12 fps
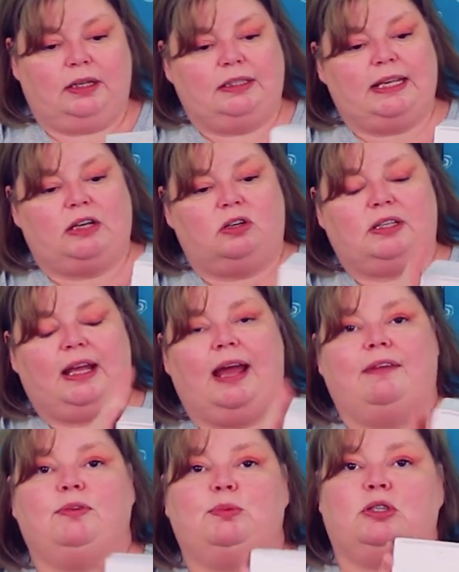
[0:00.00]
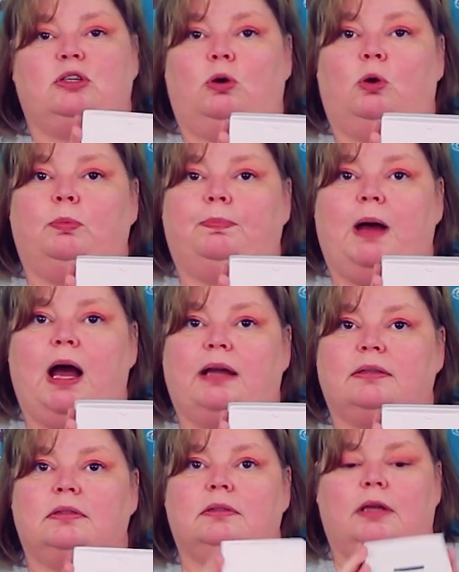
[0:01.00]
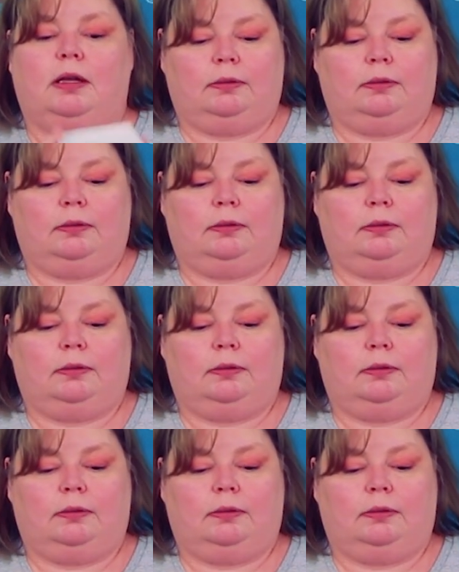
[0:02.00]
containers I have. It was an old box.